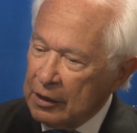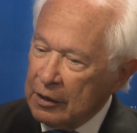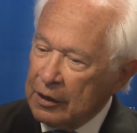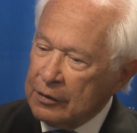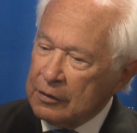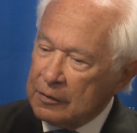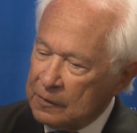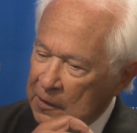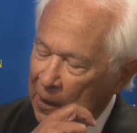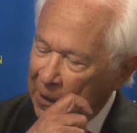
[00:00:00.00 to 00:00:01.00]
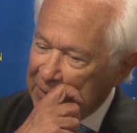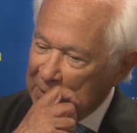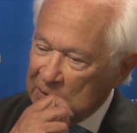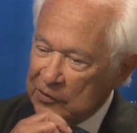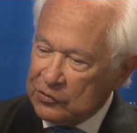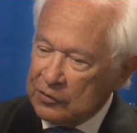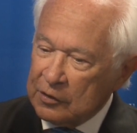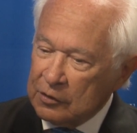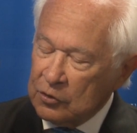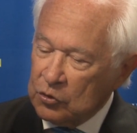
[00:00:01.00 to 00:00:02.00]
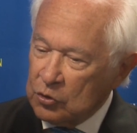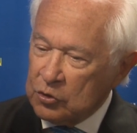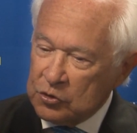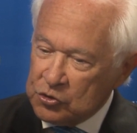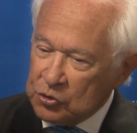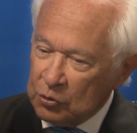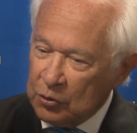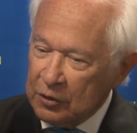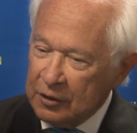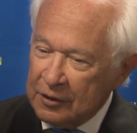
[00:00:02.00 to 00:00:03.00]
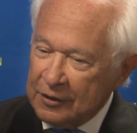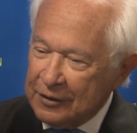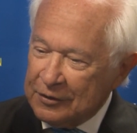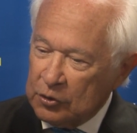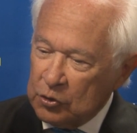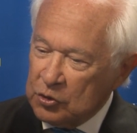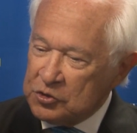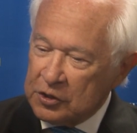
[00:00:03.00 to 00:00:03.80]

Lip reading: And the idea that you use